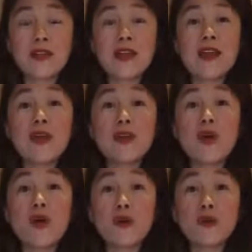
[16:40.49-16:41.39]
and then
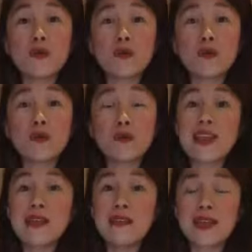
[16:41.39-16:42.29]
hold at the
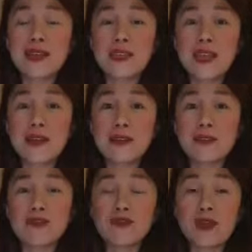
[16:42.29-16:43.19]
end of the
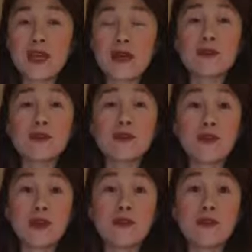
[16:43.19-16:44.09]
exhale for a count of
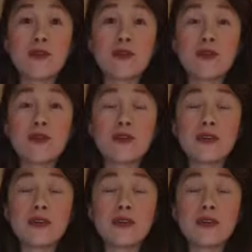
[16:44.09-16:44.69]
3 or 4.